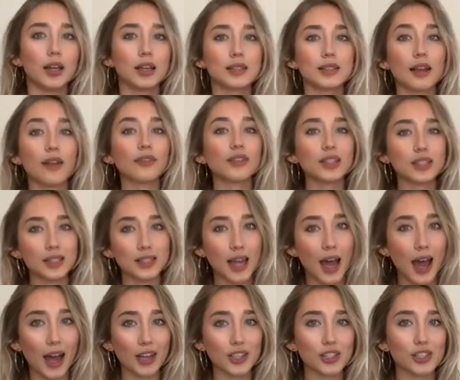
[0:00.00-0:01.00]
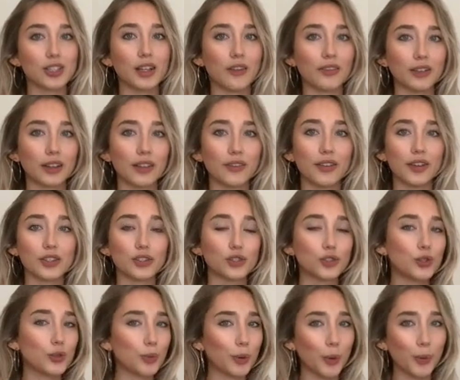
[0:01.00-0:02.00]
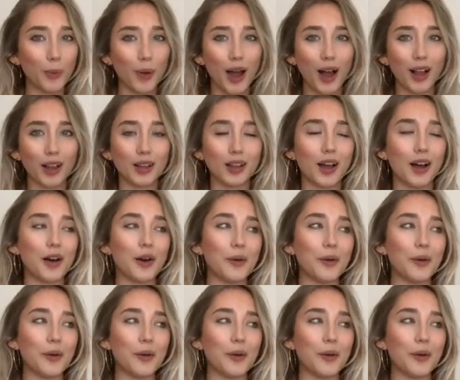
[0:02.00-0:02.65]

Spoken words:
Definitely snatched, definitely fits super well.